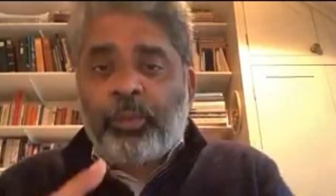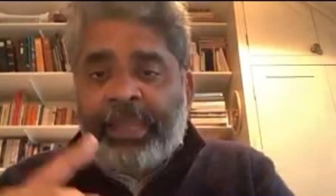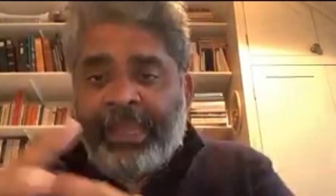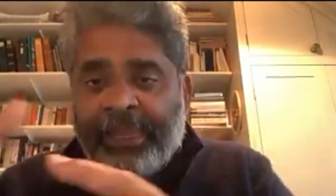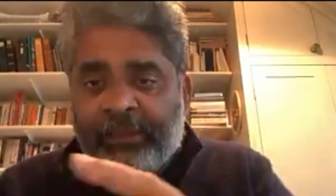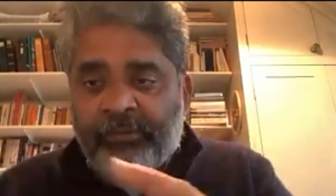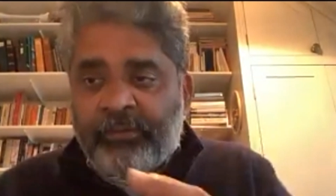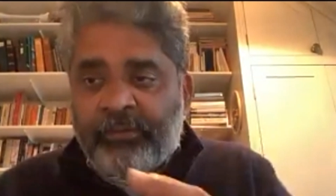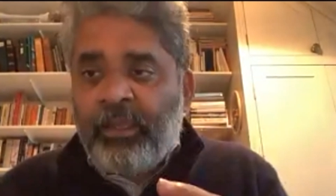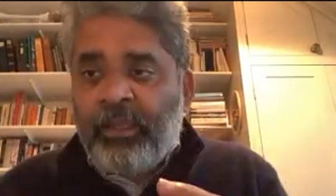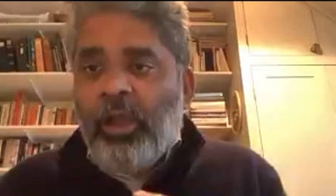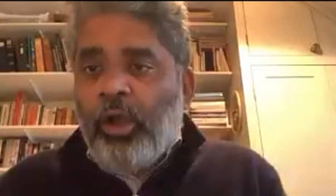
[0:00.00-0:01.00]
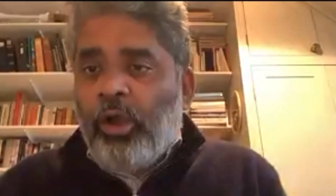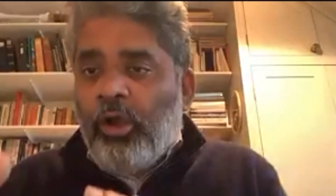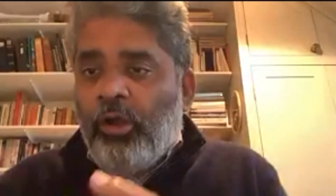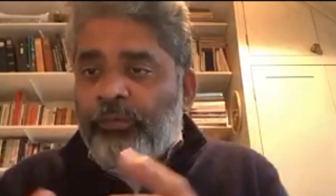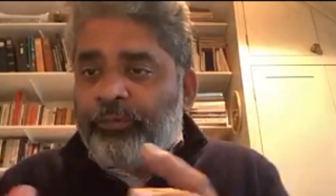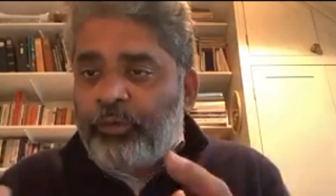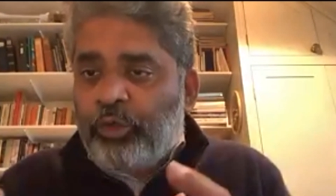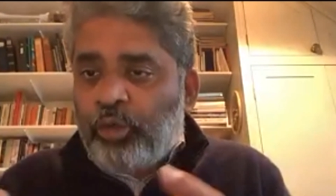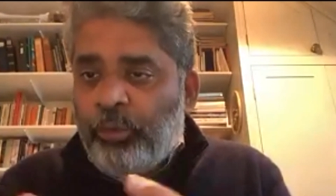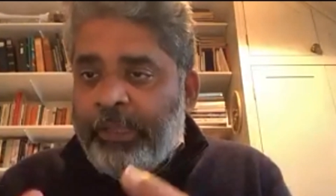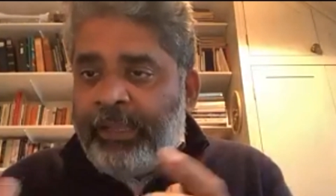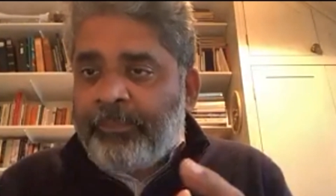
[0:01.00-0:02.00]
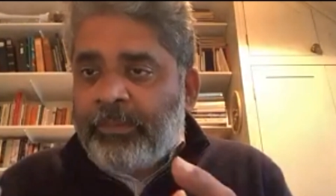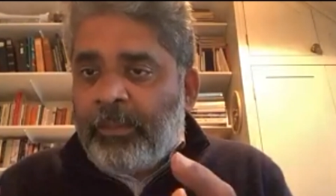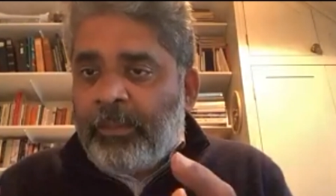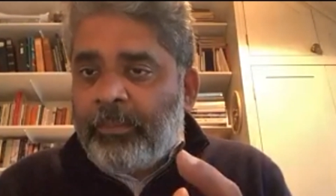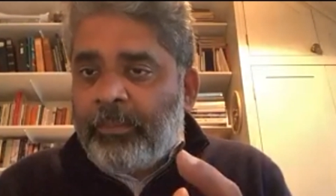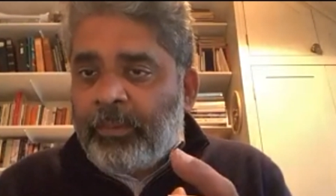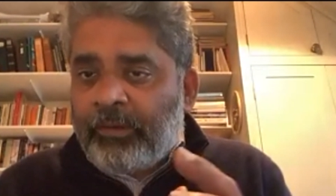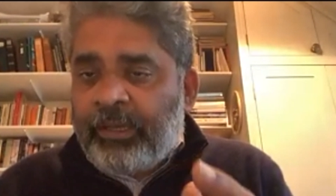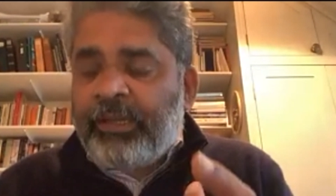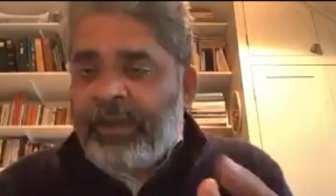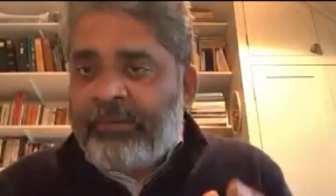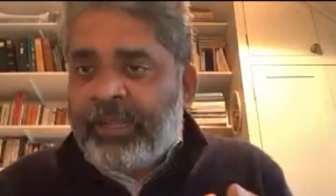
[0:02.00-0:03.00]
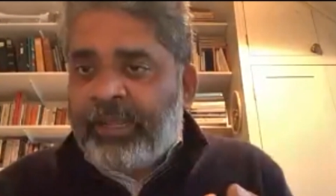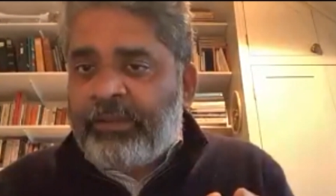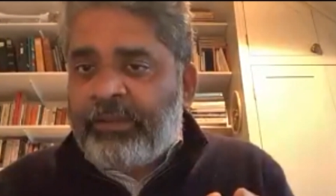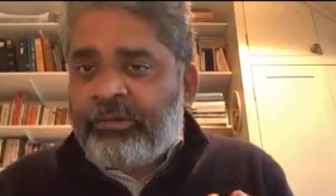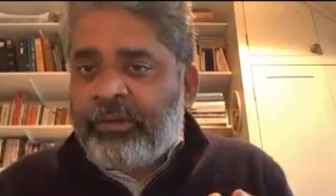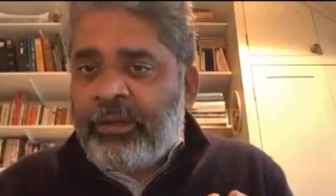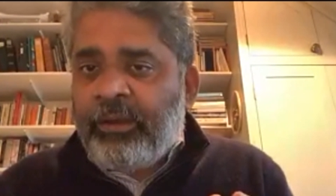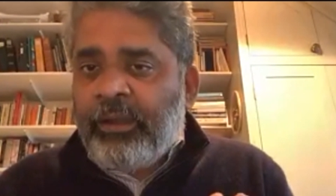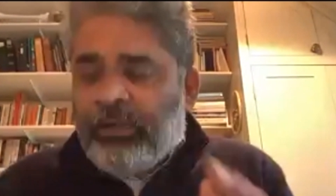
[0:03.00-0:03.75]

ways of doing greener agriculture,